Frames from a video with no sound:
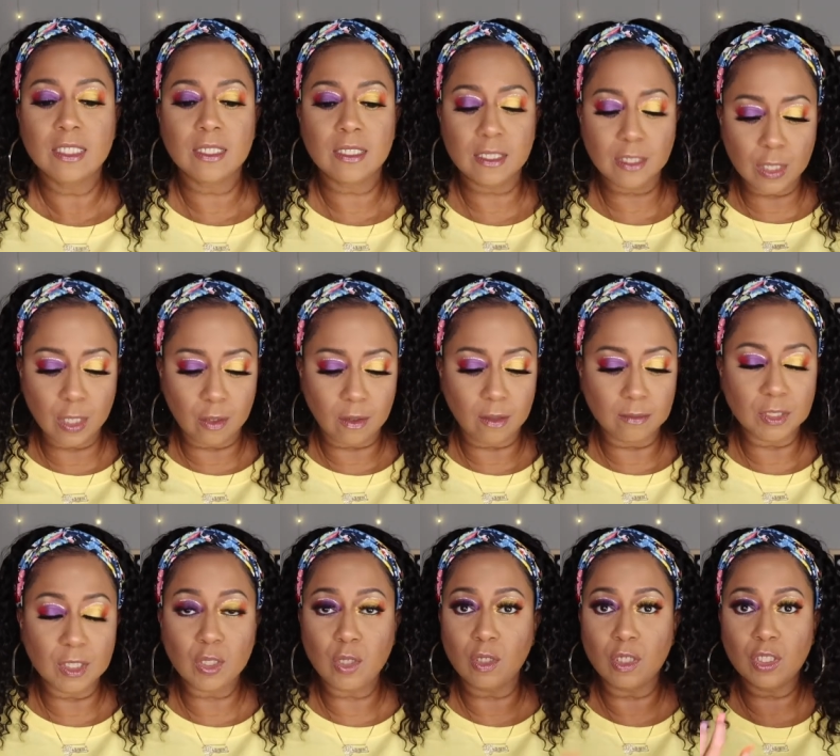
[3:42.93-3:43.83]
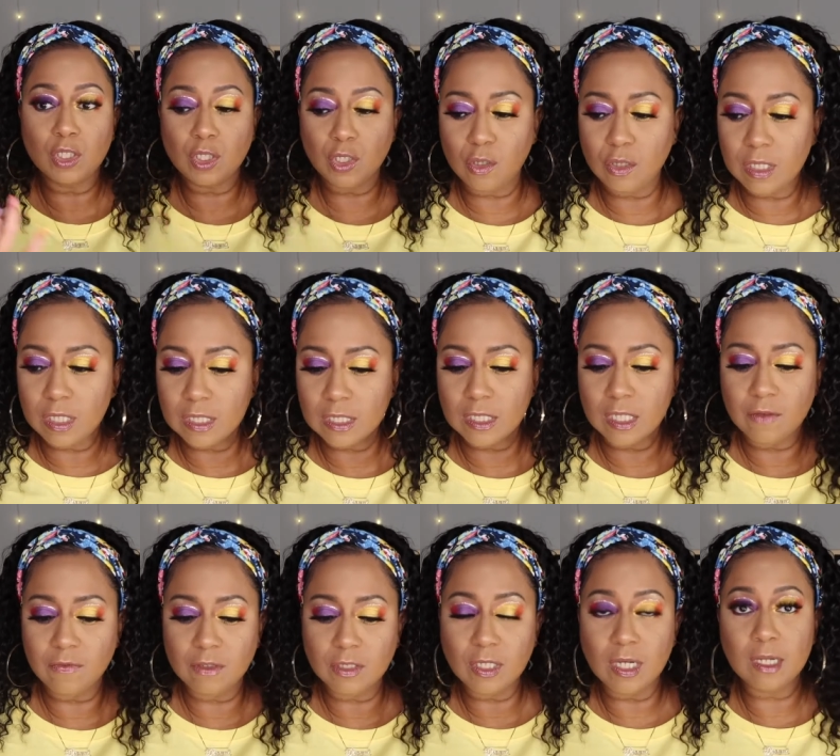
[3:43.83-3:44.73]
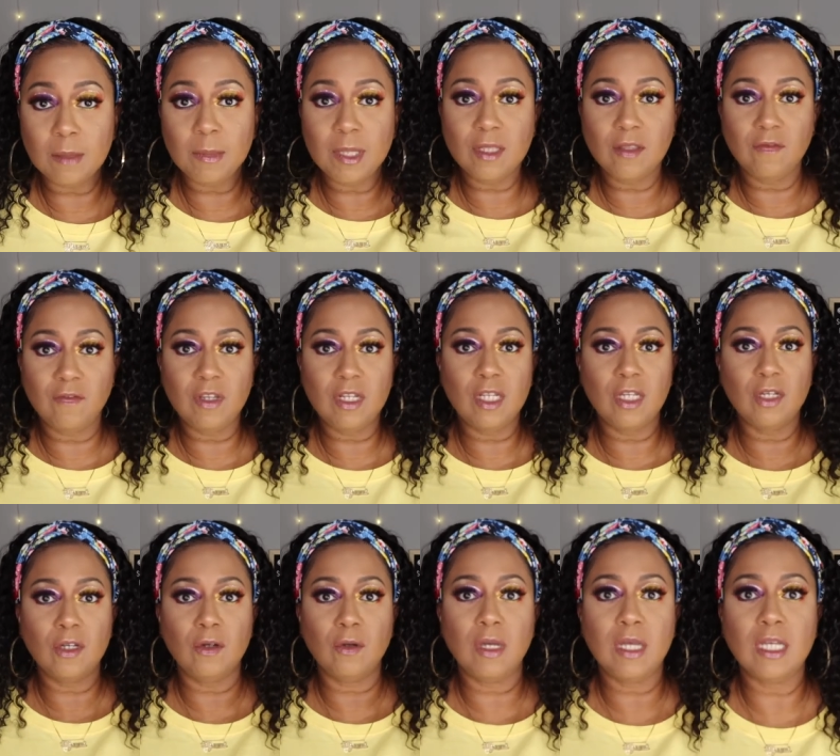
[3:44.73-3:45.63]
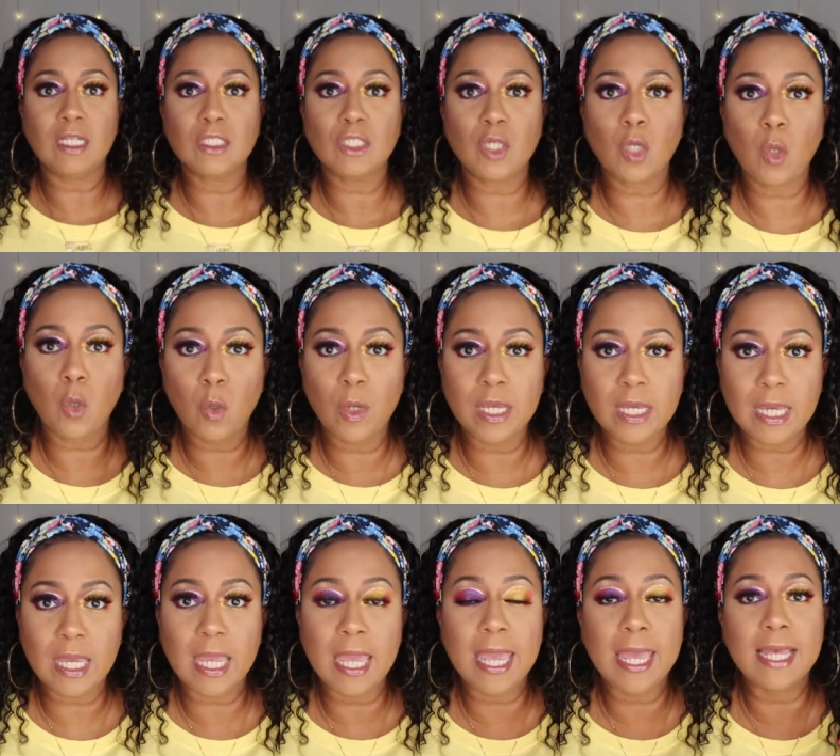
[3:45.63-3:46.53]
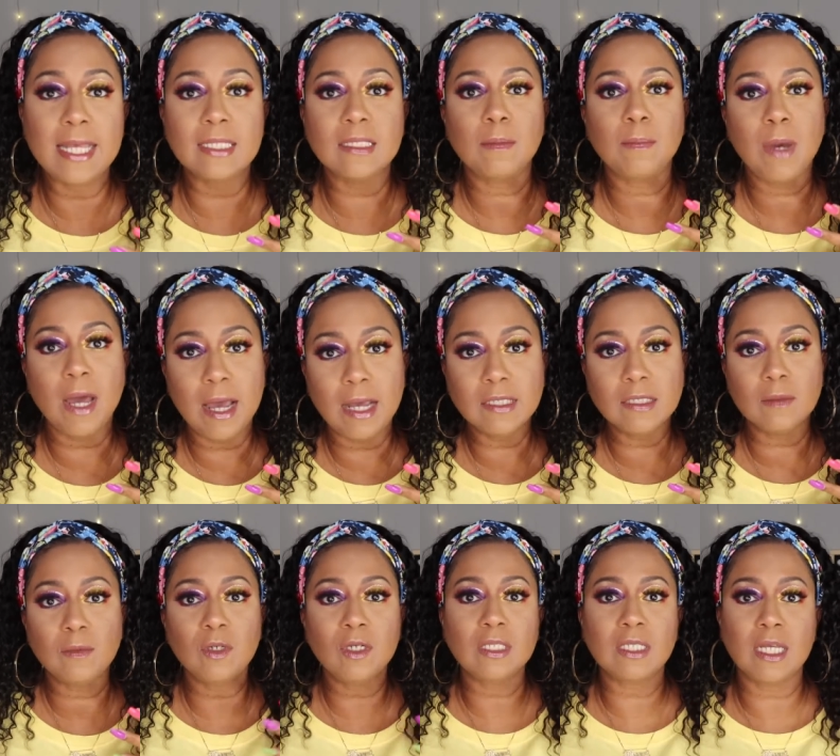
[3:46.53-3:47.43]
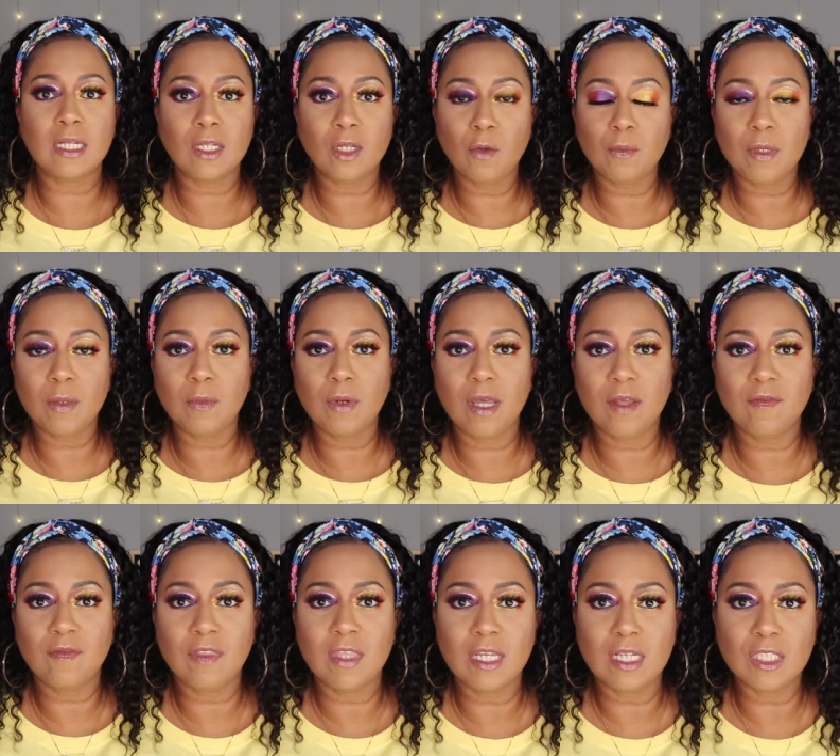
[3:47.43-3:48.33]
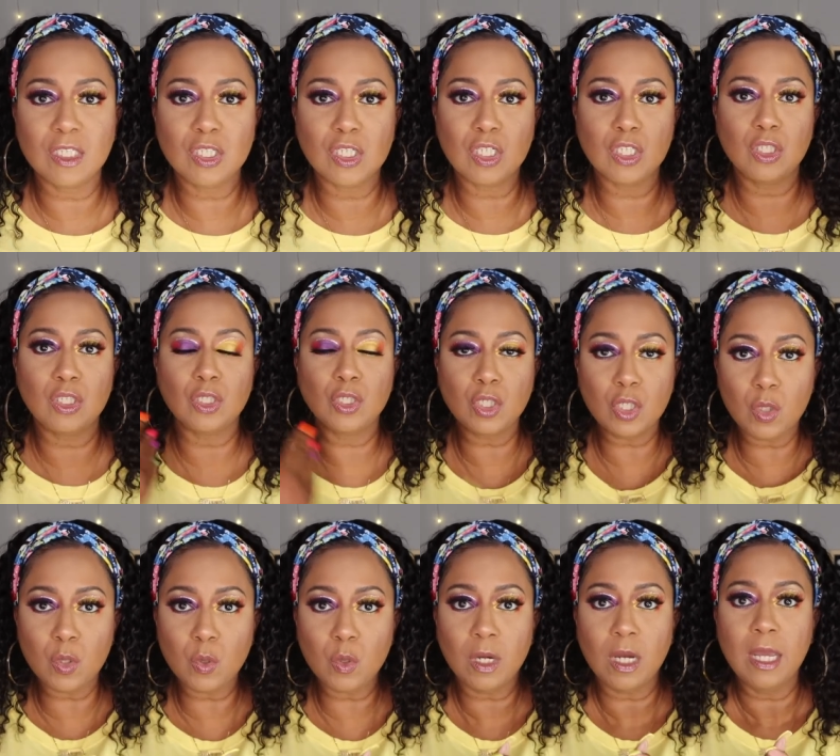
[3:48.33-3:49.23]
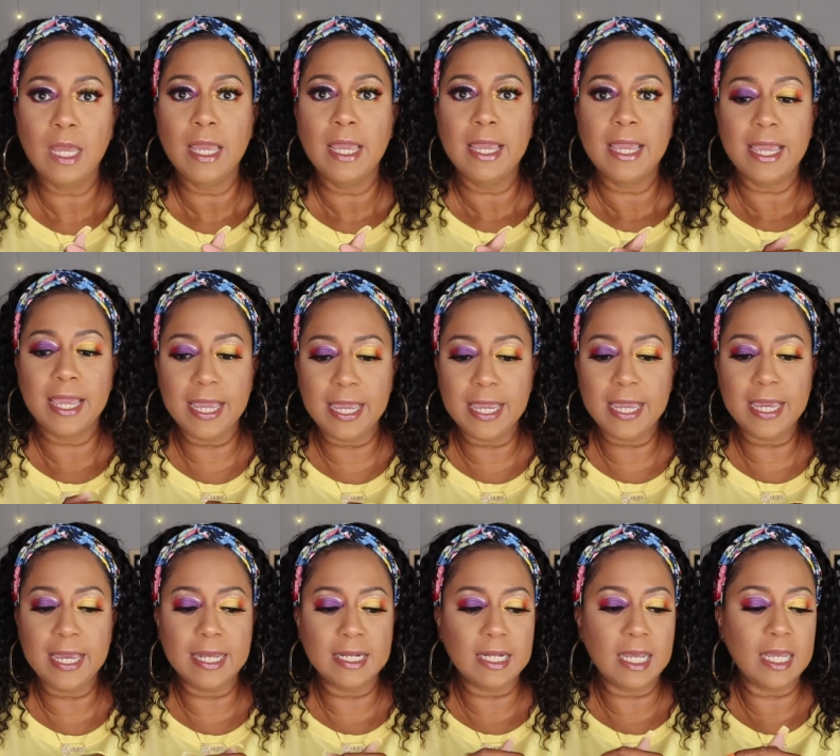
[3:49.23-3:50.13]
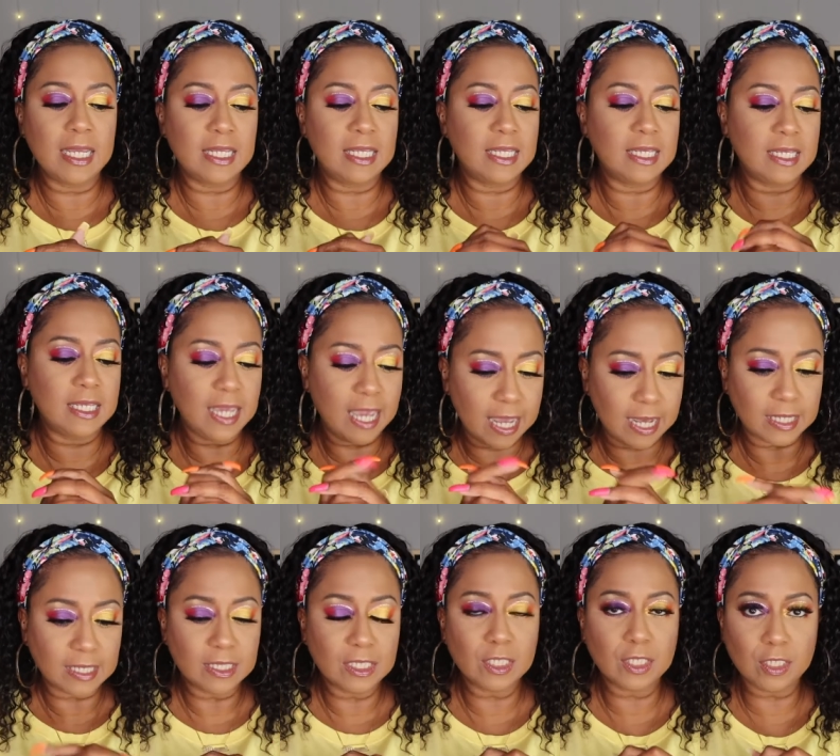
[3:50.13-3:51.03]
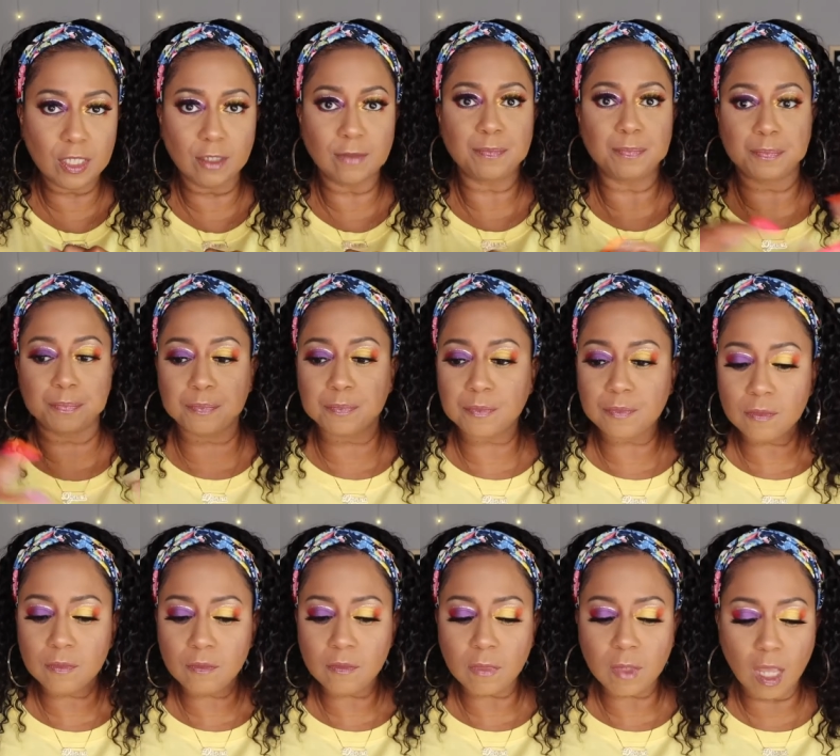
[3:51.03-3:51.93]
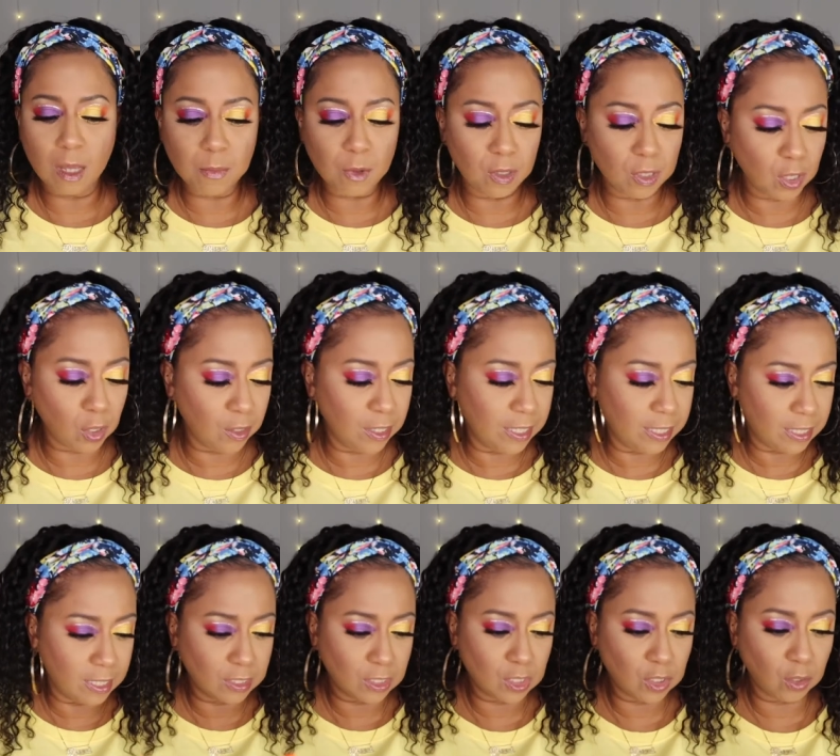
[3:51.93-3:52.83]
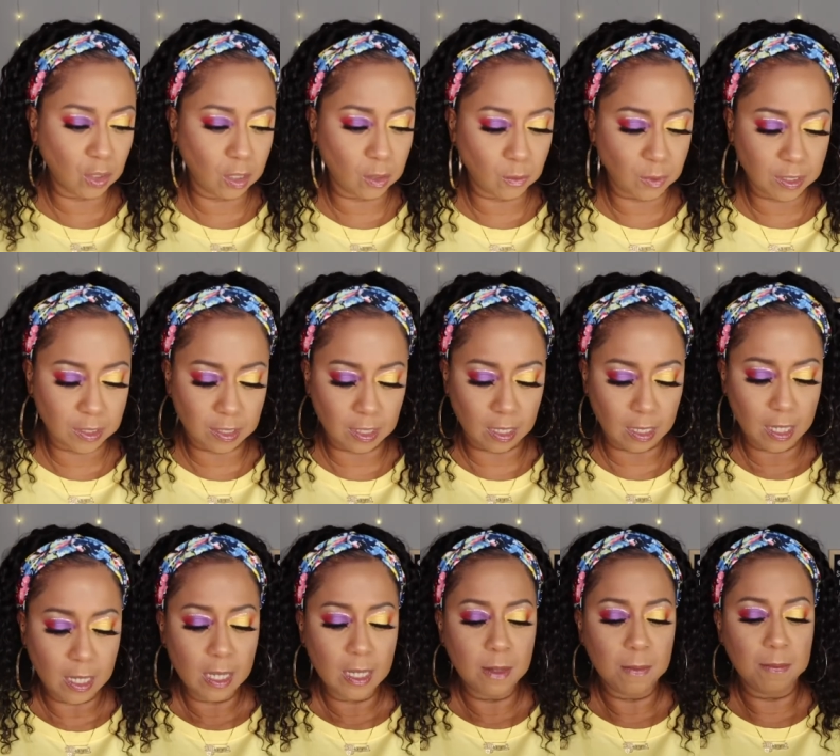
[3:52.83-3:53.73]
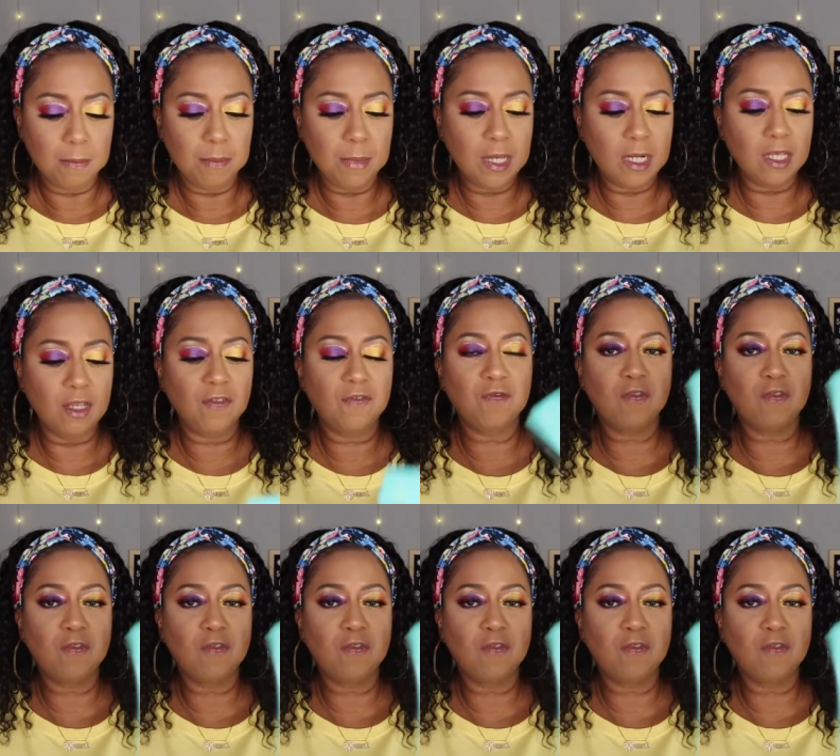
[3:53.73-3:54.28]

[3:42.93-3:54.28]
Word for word: So I'm just going to show you this stuff and try to make the video as quick as possible because I know people have things to do. And yeah, so I'm going to go ahead and start with the mini